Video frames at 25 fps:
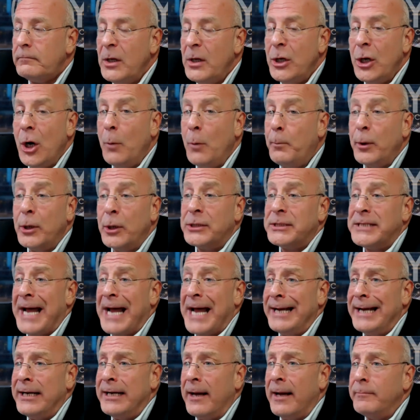You know, put a
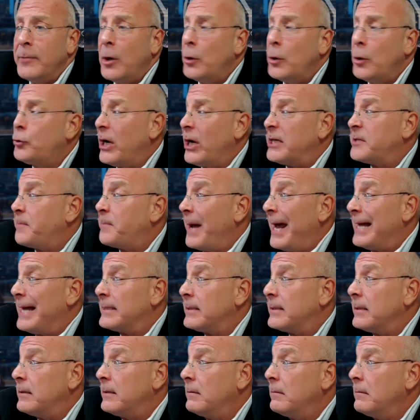sign up, no trespass.